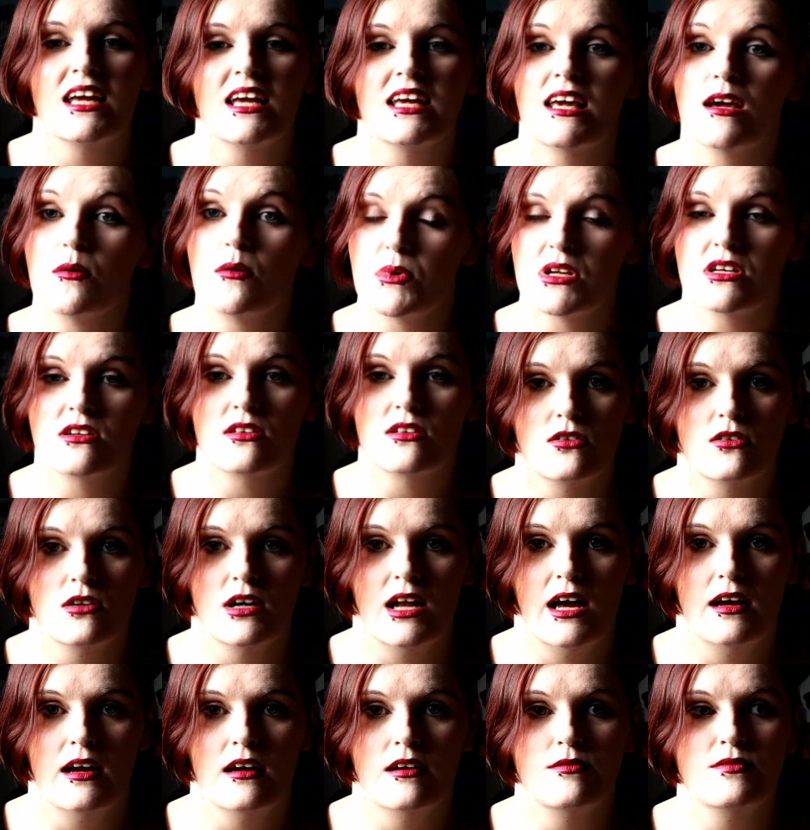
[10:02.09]
came their
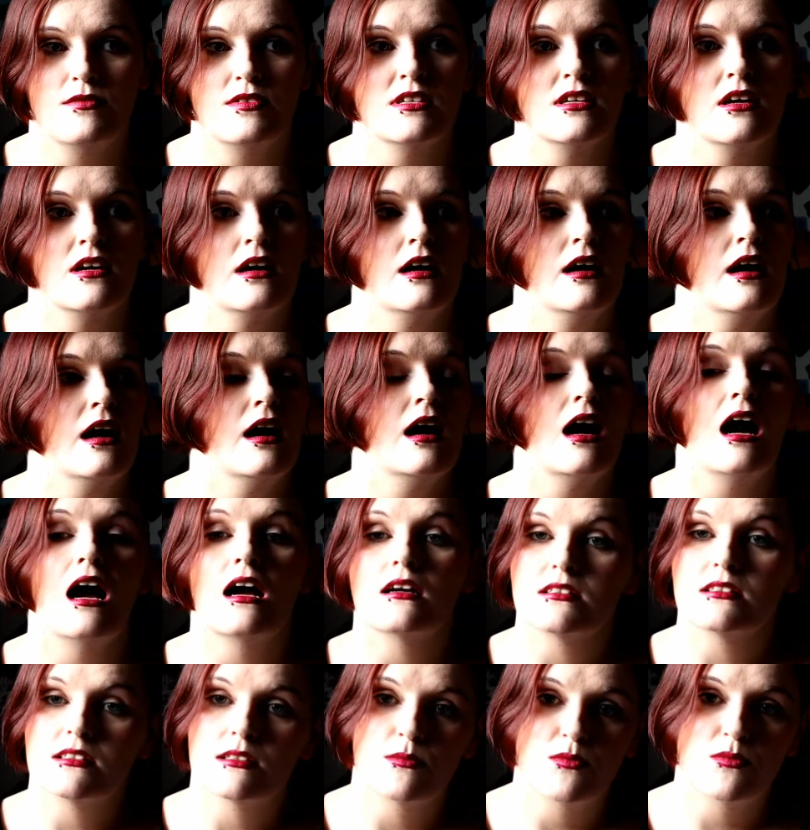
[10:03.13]
lives
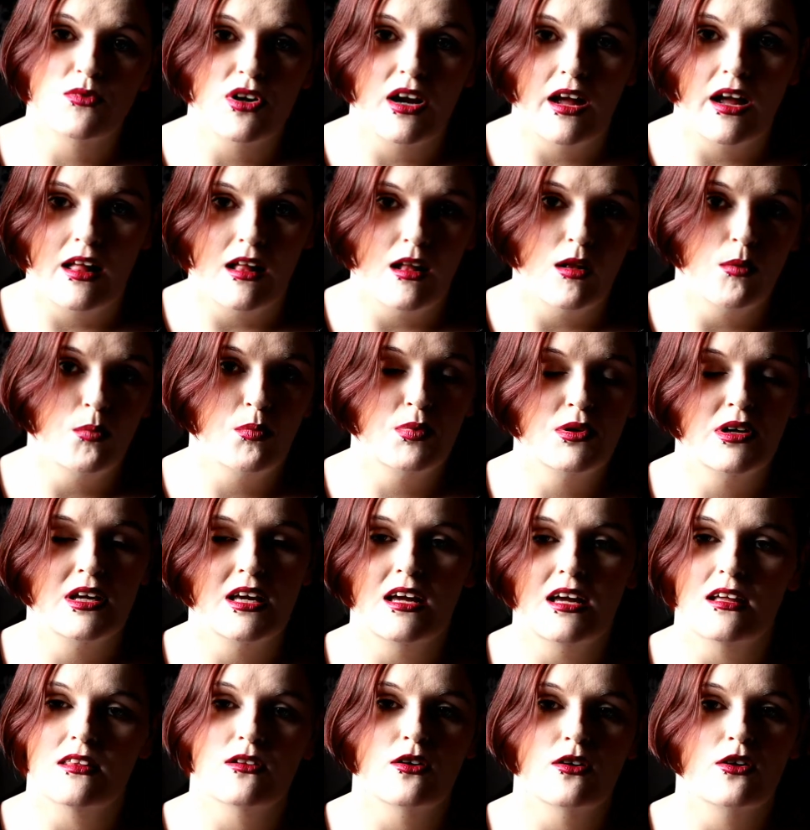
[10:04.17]
asked them for help
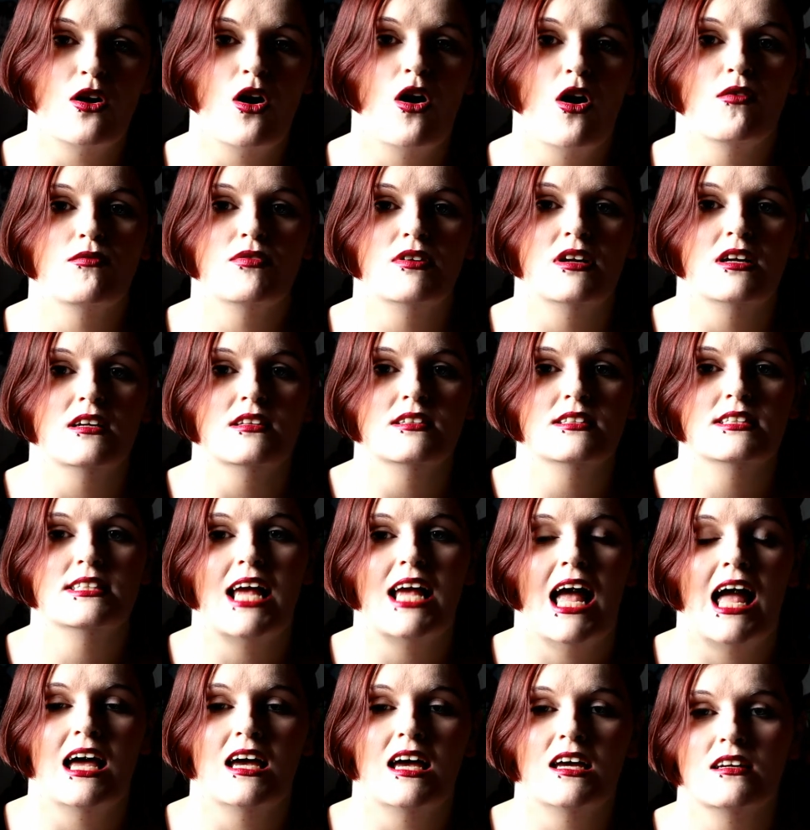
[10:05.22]
gained their
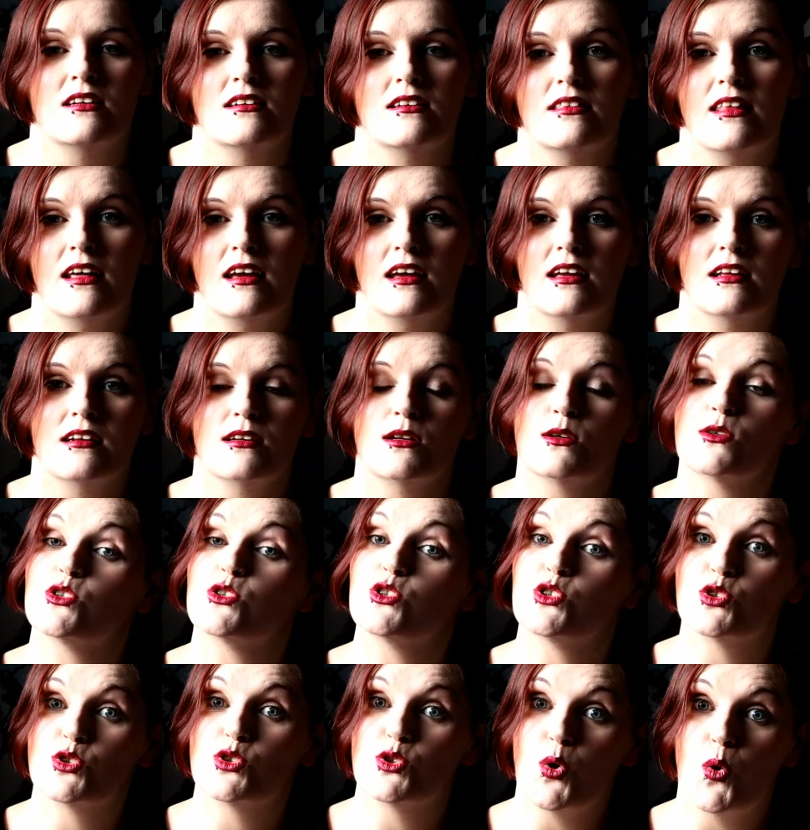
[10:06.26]
confidence and then
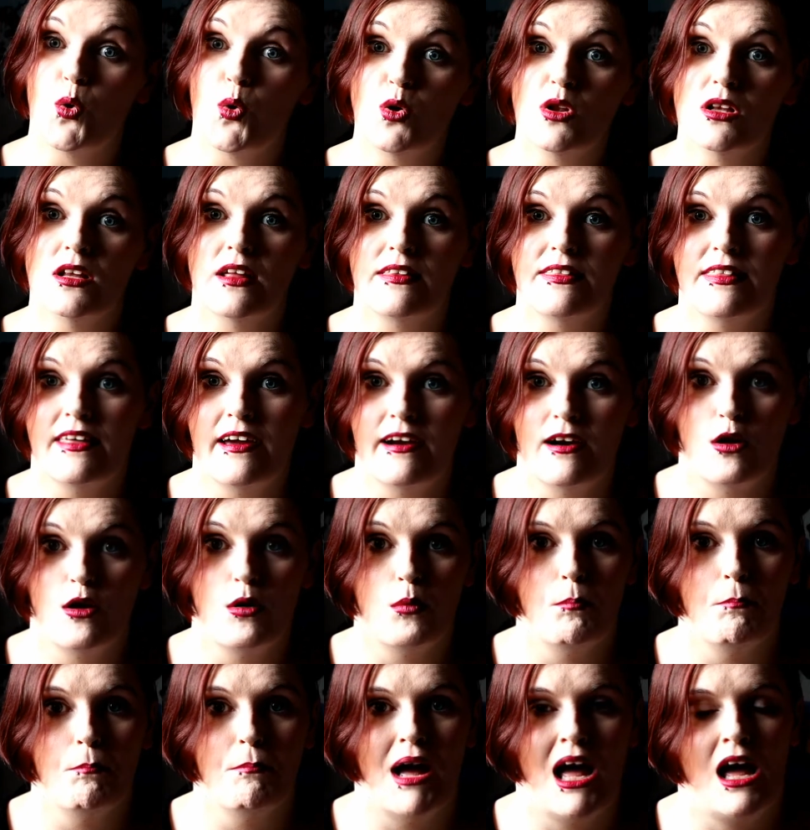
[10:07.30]
stole their
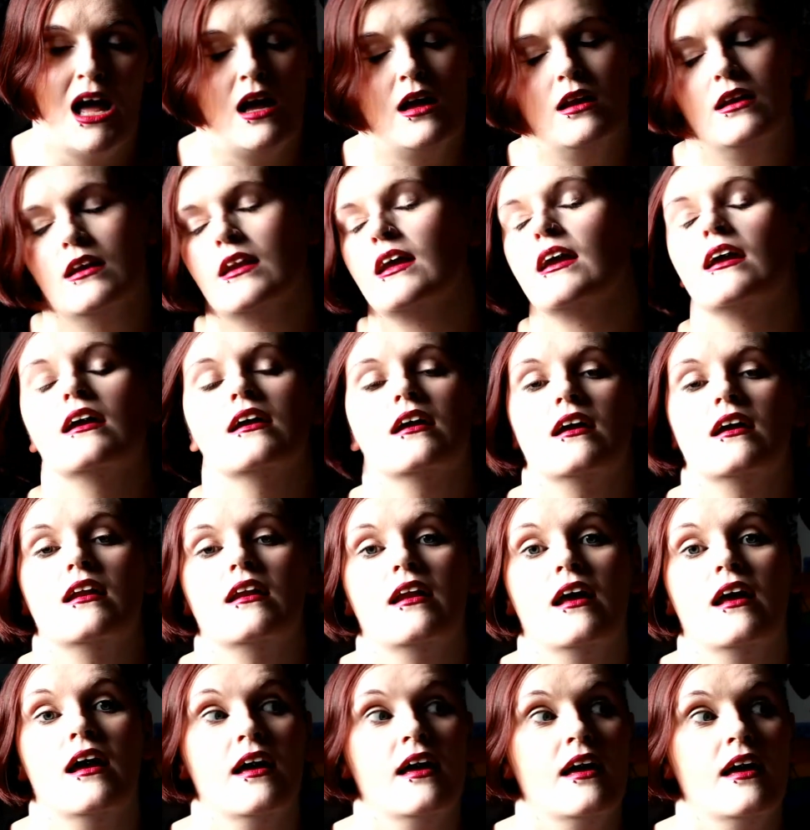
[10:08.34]
man
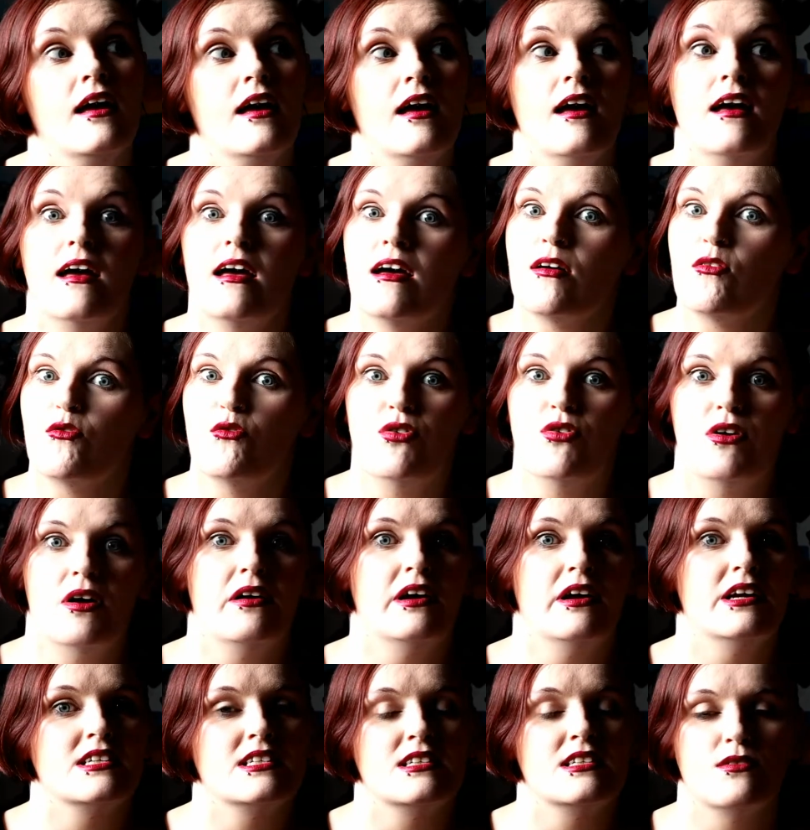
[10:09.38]
in
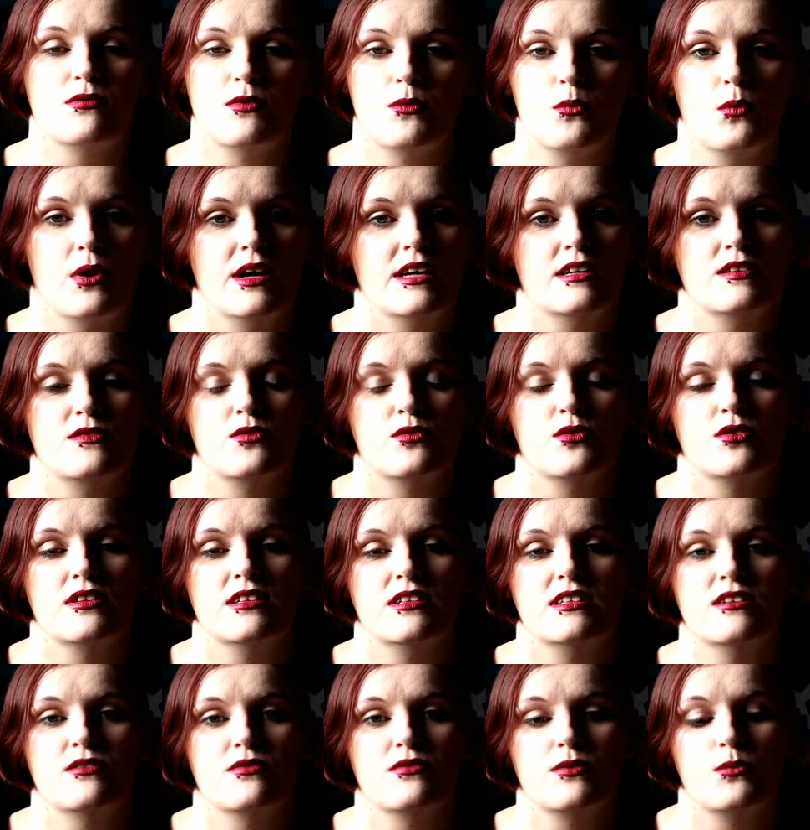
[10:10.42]
various different ways for the
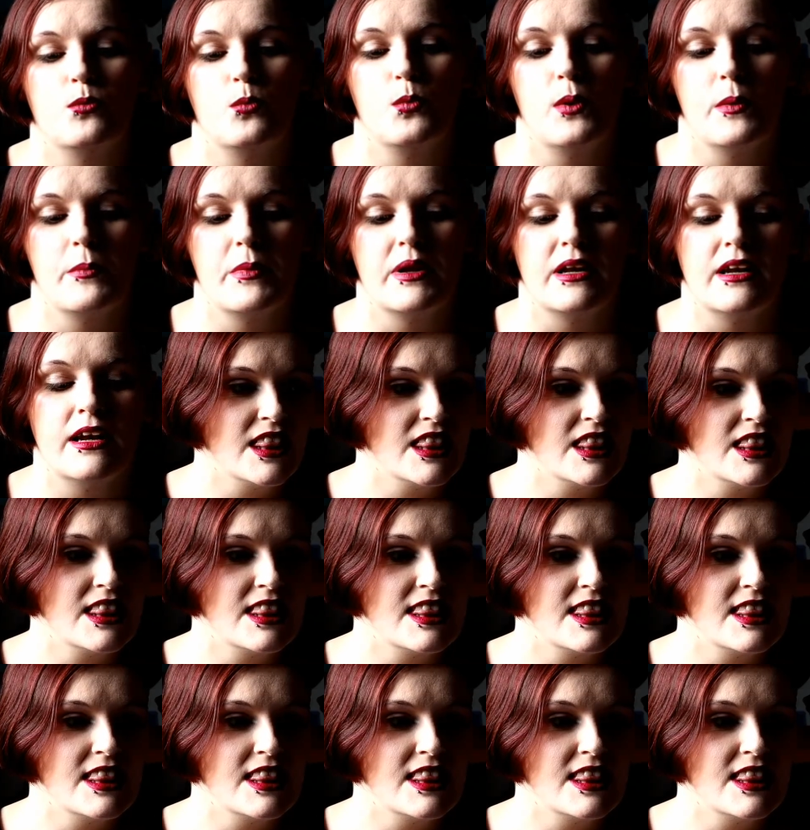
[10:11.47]
different women